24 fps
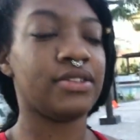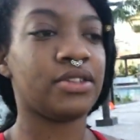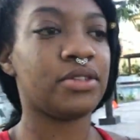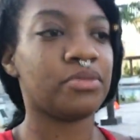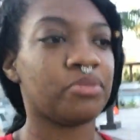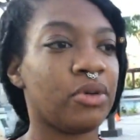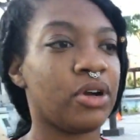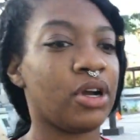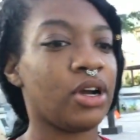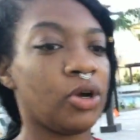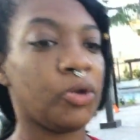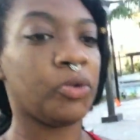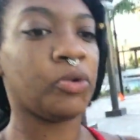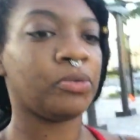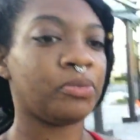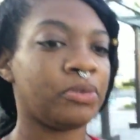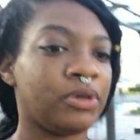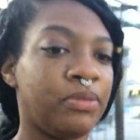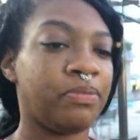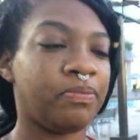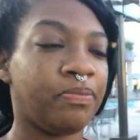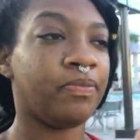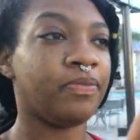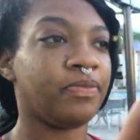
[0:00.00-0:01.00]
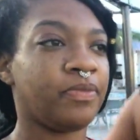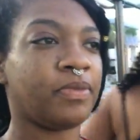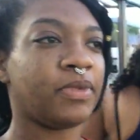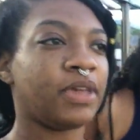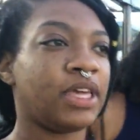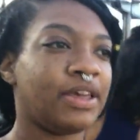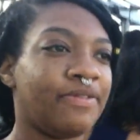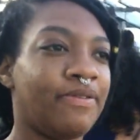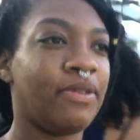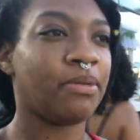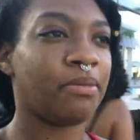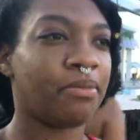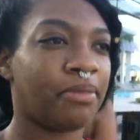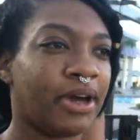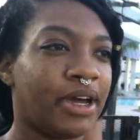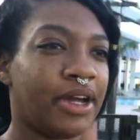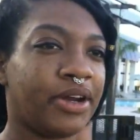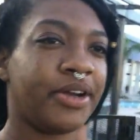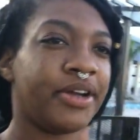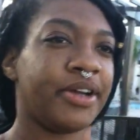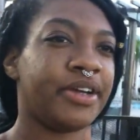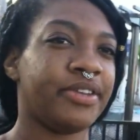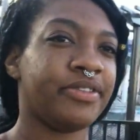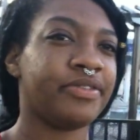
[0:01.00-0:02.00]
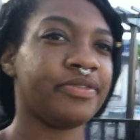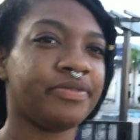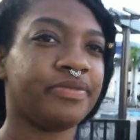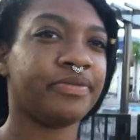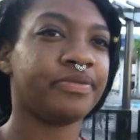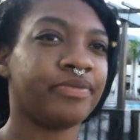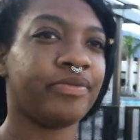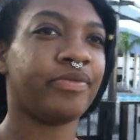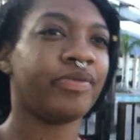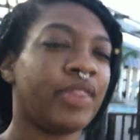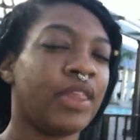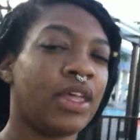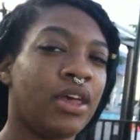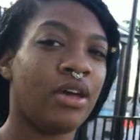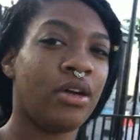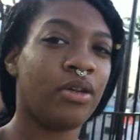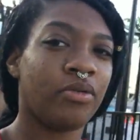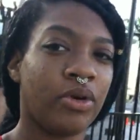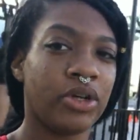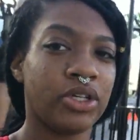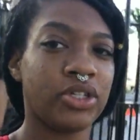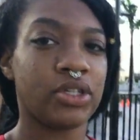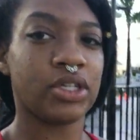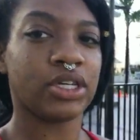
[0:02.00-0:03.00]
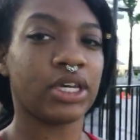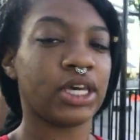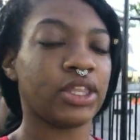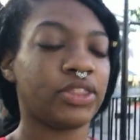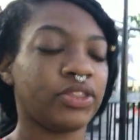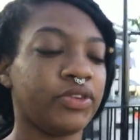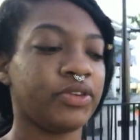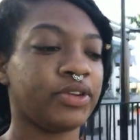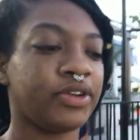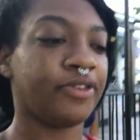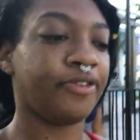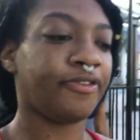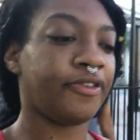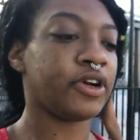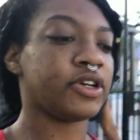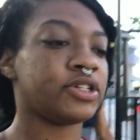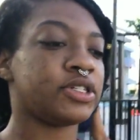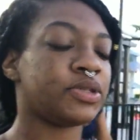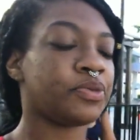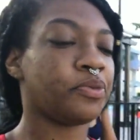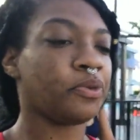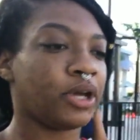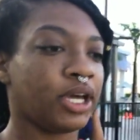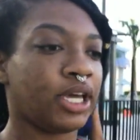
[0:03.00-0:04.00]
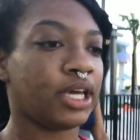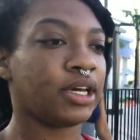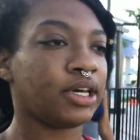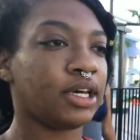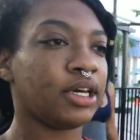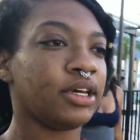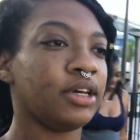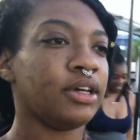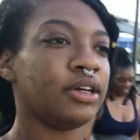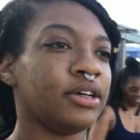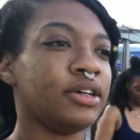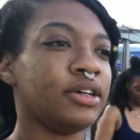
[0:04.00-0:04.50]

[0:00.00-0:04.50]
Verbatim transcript: tomorrow will be even better once you get through the first week